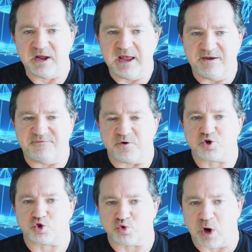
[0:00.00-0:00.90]
If you're
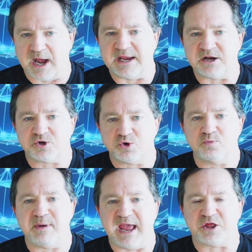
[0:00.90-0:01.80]
trying to
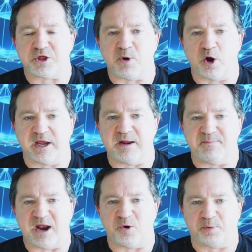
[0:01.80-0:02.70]
make the market a
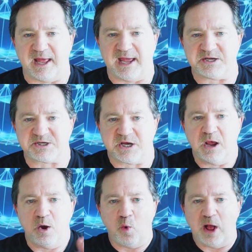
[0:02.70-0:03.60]
better place,
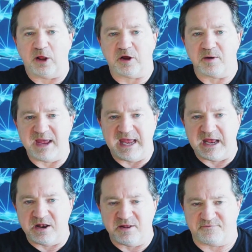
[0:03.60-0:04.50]
welcome
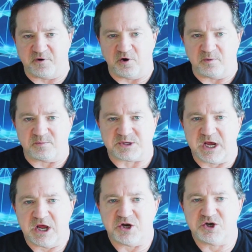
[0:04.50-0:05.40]
in the firms.
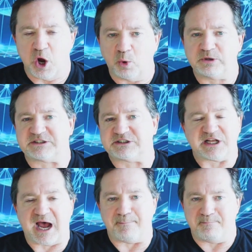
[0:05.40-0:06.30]
Don't
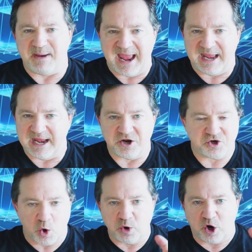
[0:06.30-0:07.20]
stop banking,
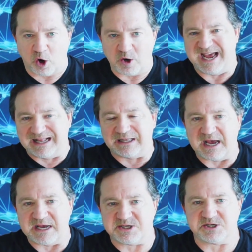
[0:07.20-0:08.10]
don't
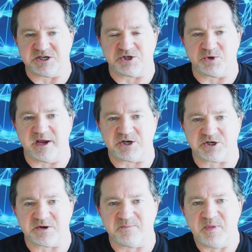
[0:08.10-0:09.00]
cartelize the
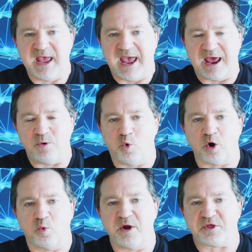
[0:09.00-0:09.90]
situation, and
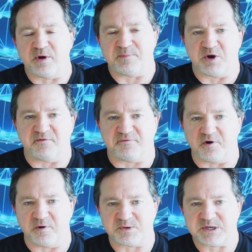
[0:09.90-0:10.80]
work with crypto
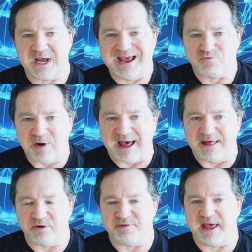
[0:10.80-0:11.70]
firms
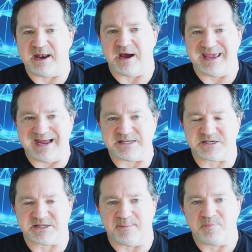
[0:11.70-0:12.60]
rather than against
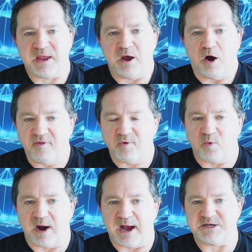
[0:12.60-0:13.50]
them.
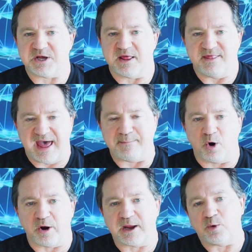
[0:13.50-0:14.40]
Otherwise, that
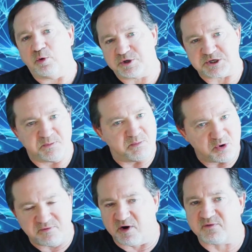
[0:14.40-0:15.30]
market will just
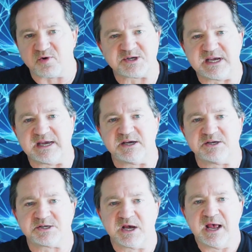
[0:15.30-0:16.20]
move
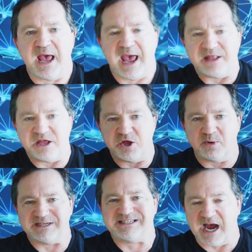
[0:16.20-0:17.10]
overseas, and the
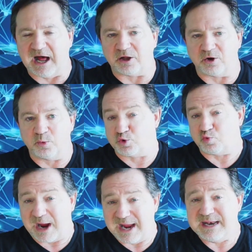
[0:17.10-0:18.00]
US dollar, which
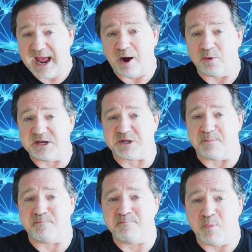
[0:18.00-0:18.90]
right now is the
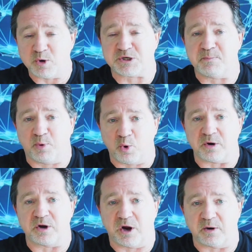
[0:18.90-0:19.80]
most
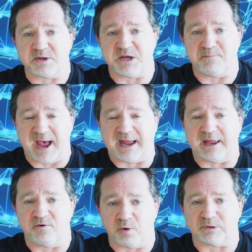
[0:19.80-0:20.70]
important currency
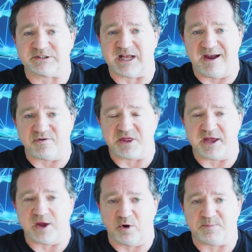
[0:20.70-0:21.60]
backing almost everything
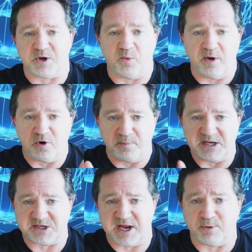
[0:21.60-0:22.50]
in crypto, whether it be
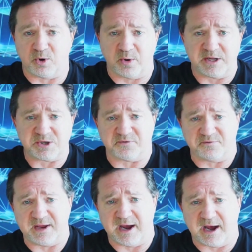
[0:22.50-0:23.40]
stable coins or
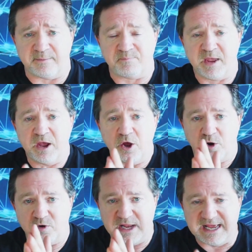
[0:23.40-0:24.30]
fiat,
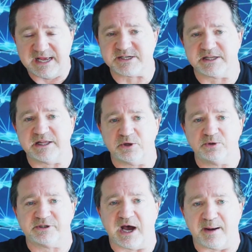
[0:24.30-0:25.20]
could easily
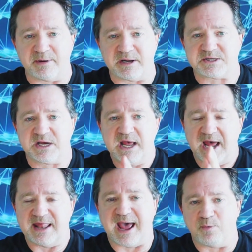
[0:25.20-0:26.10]
lose dominance.
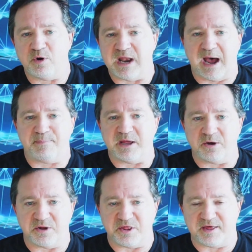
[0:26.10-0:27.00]
And that would not be a
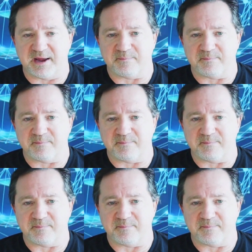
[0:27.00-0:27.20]
good thing.